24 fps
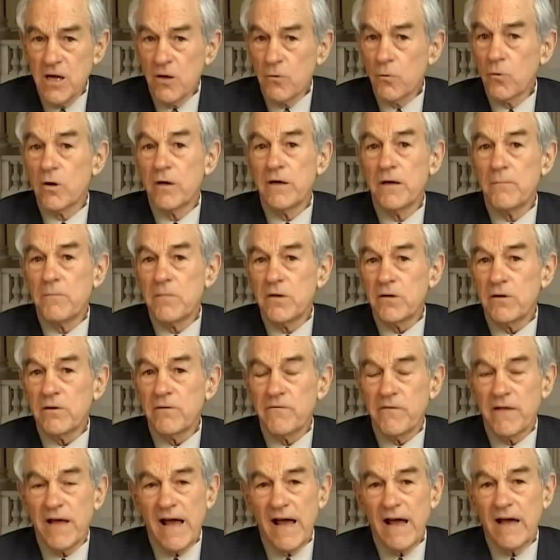We're in the middle
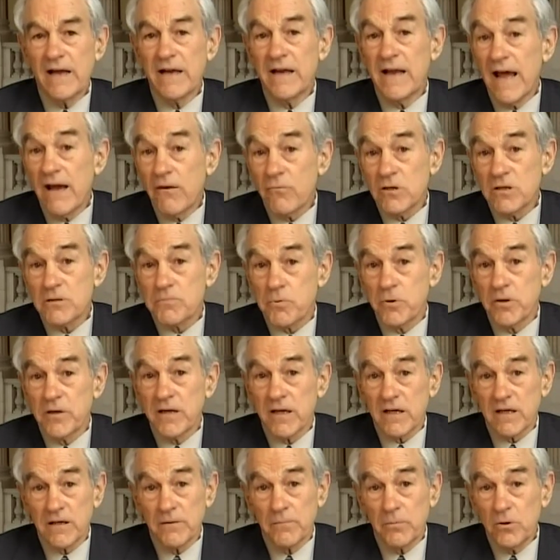of that, and that was
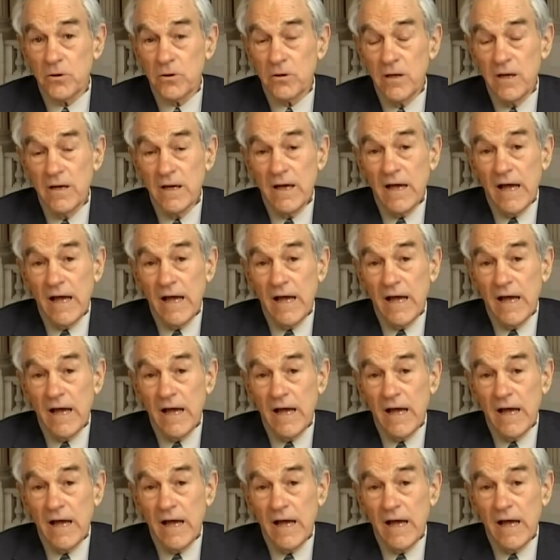predictable.